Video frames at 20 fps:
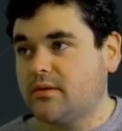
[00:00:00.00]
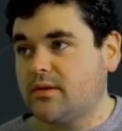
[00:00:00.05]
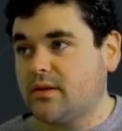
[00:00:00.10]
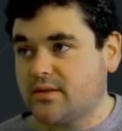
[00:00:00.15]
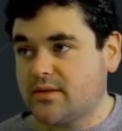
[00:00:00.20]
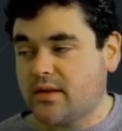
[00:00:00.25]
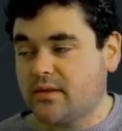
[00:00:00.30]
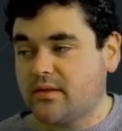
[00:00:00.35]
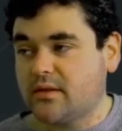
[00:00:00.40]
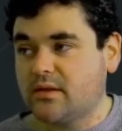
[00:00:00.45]
This
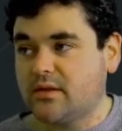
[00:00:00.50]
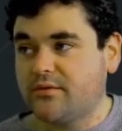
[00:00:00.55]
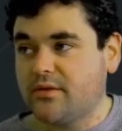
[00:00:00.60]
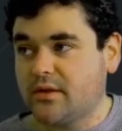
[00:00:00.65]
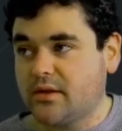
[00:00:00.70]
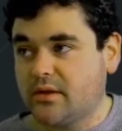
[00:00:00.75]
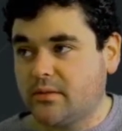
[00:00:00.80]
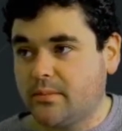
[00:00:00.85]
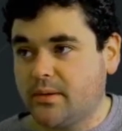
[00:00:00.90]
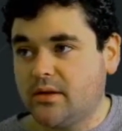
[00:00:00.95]
and the
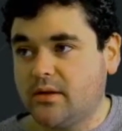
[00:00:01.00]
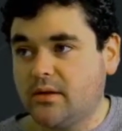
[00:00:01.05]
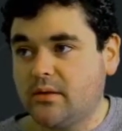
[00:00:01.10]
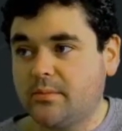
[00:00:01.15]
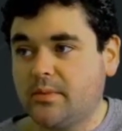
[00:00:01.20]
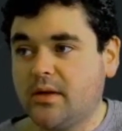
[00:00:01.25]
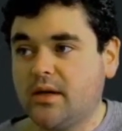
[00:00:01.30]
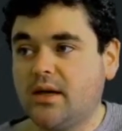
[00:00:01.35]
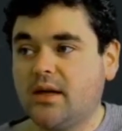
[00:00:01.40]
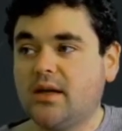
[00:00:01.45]
Divipedia
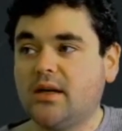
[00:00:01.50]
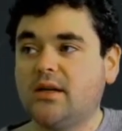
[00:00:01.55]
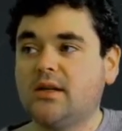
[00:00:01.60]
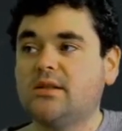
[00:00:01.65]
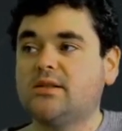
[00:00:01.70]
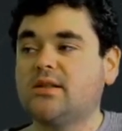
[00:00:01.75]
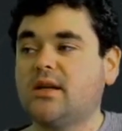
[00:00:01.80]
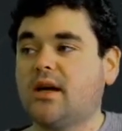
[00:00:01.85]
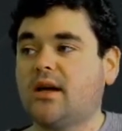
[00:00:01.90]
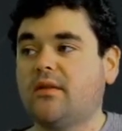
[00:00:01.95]

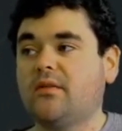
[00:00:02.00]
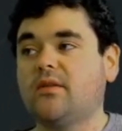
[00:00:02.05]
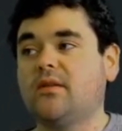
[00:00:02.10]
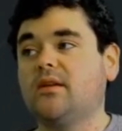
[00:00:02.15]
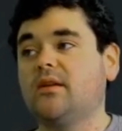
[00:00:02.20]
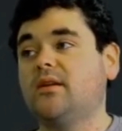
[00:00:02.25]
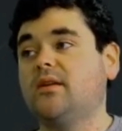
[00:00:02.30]
page and